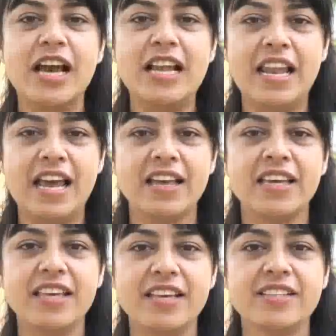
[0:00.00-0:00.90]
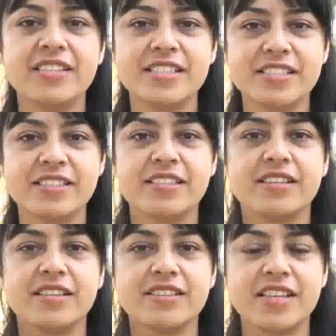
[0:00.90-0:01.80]
I like ELS
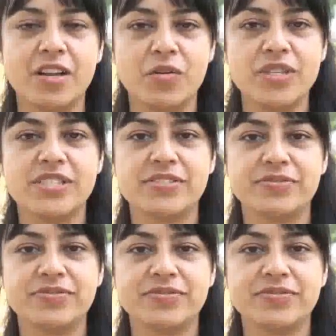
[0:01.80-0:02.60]
San Luis.